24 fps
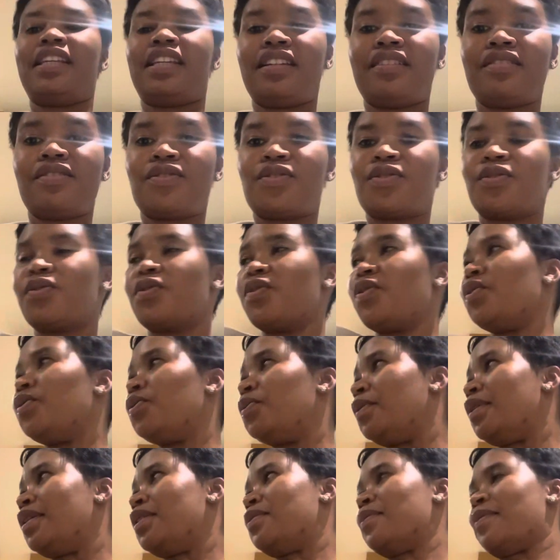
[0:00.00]
keen to know
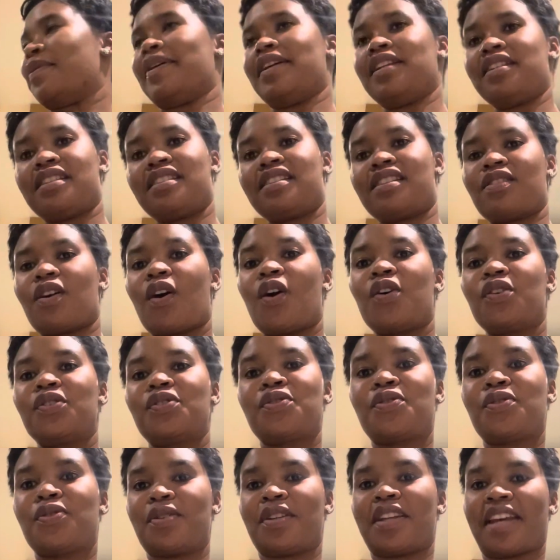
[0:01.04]
what went
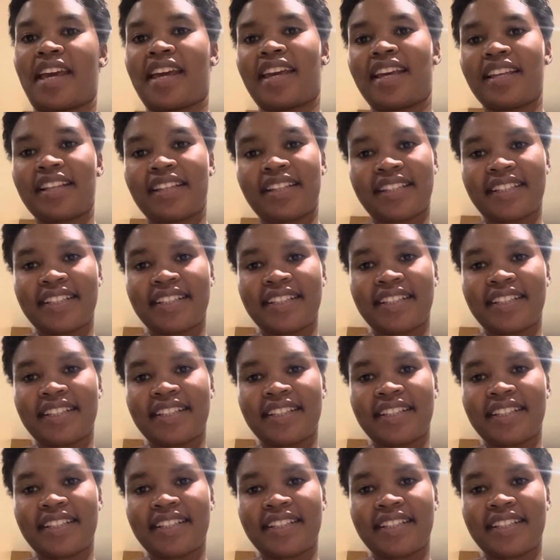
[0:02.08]
on today.